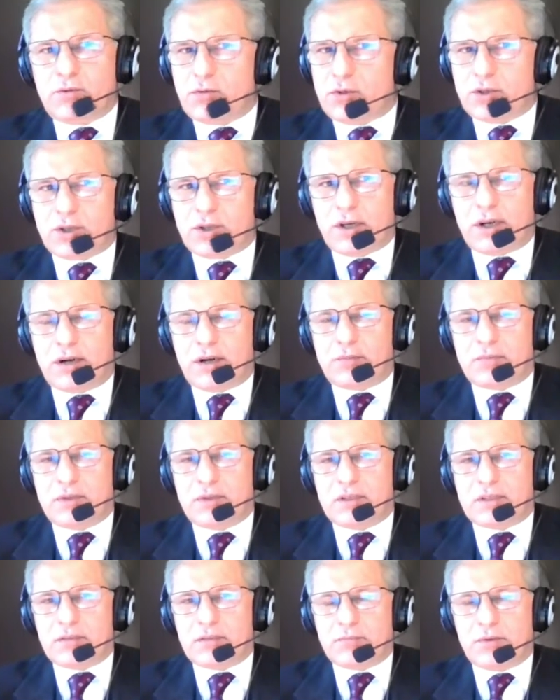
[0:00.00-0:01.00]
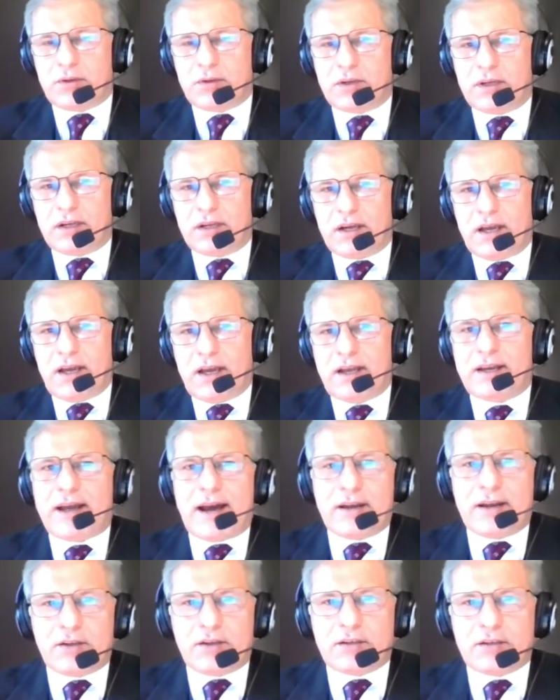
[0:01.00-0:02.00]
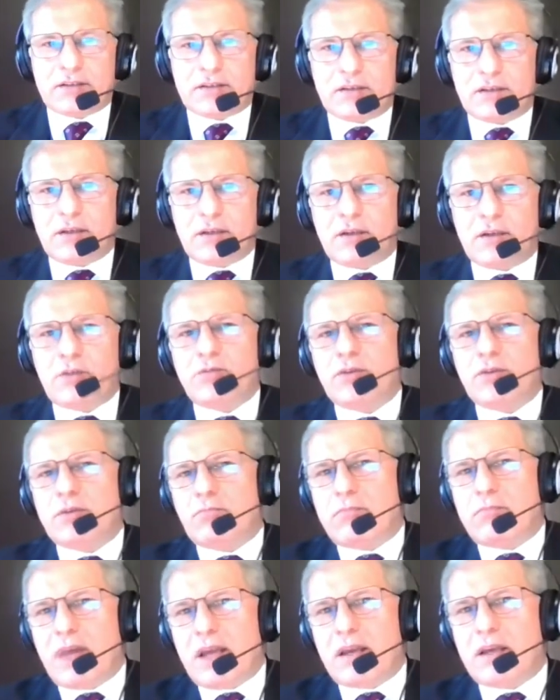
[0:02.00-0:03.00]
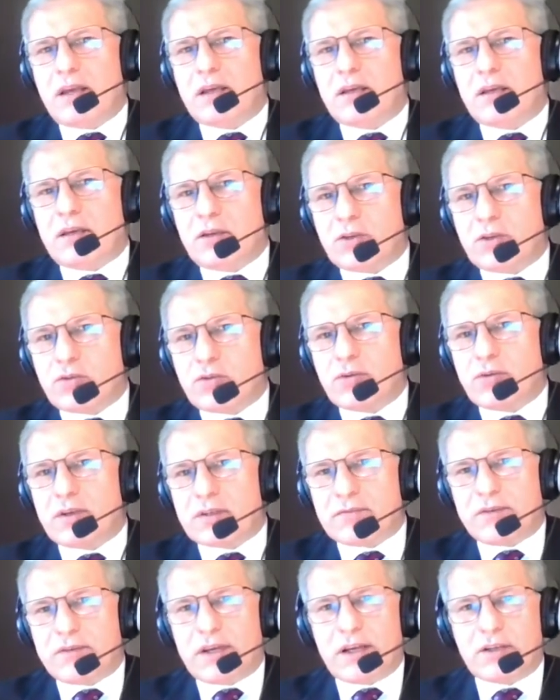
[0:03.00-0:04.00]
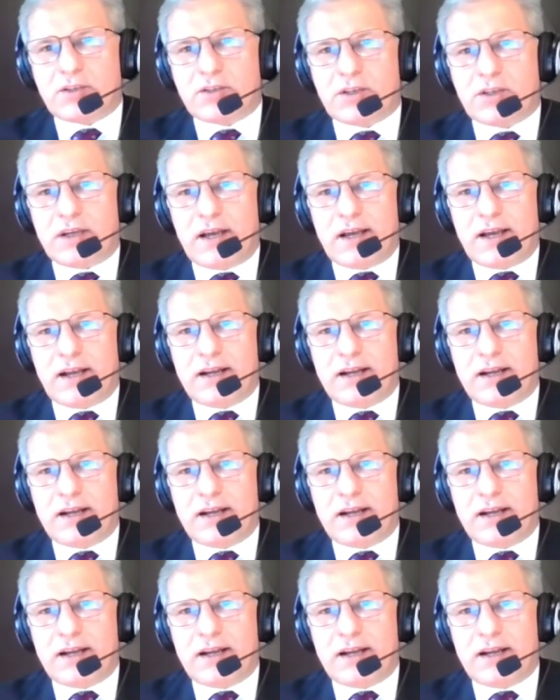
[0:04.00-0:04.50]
to the general principle, and others, including many insurance financial